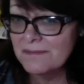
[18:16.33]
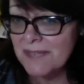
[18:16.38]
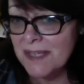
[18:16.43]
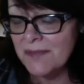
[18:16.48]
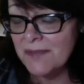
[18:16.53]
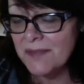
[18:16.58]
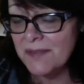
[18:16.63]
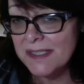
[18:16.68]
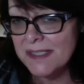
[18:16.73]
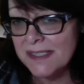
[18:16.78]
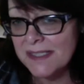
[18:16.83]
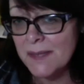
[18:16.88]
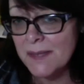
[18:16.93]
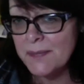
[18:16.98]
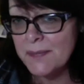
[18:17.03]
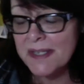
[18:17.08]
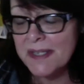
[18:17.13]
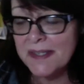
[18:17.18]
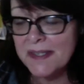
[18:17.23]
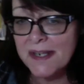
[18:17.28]
if it's
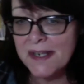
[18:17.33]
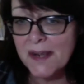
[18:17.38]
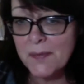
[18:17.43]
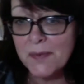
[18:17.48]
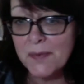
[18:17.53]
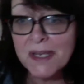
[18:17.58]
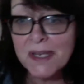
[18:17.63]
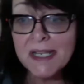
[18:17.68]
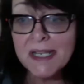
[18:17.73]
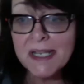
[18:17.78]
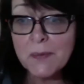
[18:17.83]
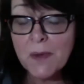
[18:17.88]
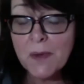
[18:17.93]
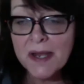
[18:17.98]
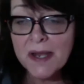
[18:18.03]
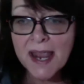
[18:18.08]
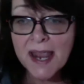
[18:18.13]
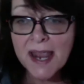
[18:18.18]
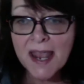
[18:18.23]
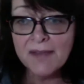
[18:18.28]
something that I really
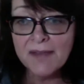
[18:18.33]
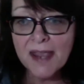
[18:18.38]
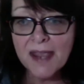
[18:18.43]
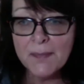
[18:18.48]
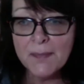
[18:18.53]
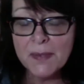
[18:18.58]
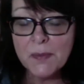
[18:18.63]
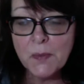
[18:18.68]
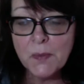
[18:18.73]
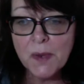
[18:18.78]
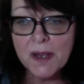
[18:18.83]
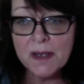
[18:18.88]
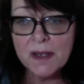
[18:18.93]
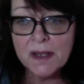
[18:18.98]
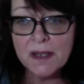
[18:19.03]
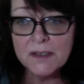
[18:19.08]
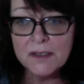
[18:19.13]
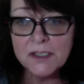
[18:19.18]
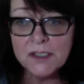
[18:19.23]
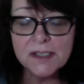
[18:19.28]
want to have happen, well,
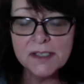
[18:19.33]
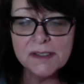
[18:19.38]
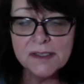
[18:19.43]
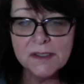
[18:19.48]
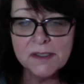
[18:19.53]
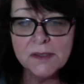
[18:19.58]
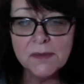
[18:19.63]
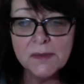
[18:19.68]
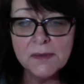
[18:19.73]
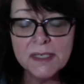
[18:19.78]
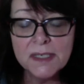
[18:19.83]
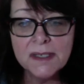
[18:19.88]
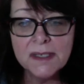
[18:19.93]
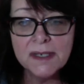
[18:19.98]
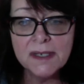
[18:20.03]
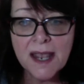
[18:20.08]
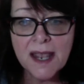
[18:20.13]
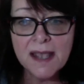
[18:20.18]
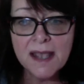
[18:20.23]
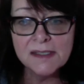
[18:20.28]
I'll just do it and
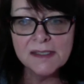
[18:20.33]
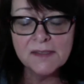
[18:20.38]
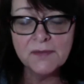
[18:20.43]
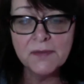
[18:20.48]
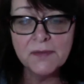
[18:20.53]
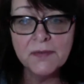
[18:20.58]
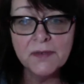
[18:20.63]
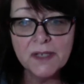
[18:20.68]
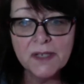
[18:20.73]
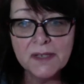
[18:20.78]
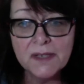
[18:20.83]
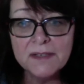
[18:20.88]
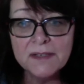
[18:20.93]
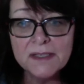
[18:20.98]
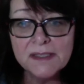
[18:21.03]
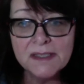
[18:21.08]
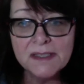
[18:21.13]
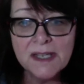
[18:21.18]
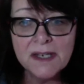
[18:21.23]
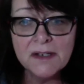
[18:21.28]
then ask for
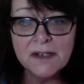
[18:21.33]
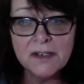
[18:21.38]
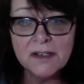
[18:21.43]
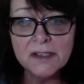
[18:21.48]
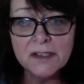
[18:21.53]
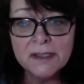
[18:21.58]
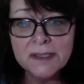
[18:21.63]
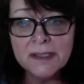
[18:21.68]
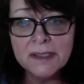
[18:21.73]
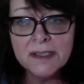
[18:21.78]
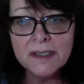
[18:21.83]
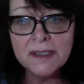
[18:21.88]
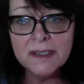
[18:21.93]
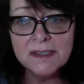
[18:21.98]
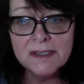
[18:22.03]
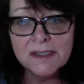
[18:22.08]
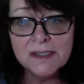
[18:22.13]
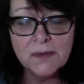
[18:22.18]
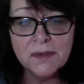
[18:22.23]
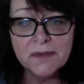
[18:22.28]
forgiveness later,
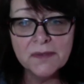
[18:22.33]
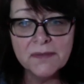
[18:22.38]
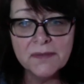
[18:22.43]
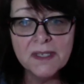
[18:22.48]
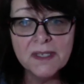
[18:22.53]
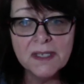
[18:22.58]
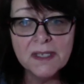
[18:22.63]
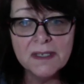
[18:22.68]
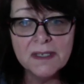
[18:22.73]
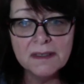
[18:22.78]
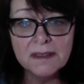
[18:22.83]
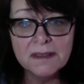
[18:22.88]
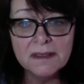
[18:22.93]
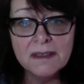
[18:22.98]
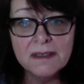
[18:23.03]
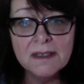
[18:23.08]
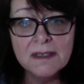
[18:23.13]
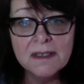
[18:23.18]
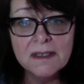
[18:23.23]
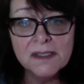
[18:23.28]
sort of thing.
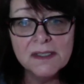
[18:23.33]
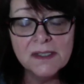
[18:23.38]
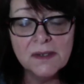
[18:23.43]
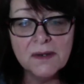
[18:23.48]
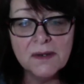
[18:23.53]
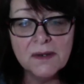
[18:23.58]
Mm-hmm.